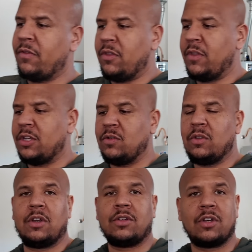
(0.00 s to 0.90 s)
then they do
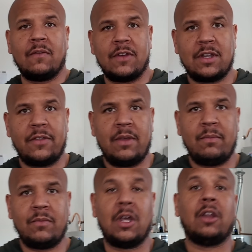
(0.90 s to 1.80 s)
their service on them,
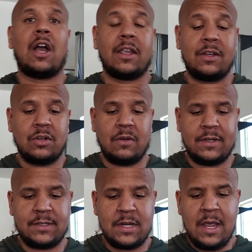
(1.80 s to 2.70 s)
the unlocking
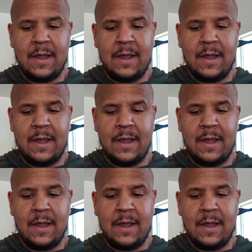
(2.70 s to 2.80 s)
service.